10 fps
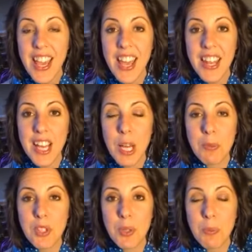and it
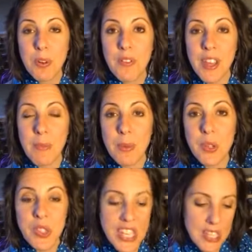helps to prevent
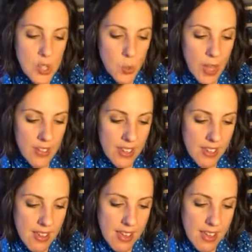bruising and swelling.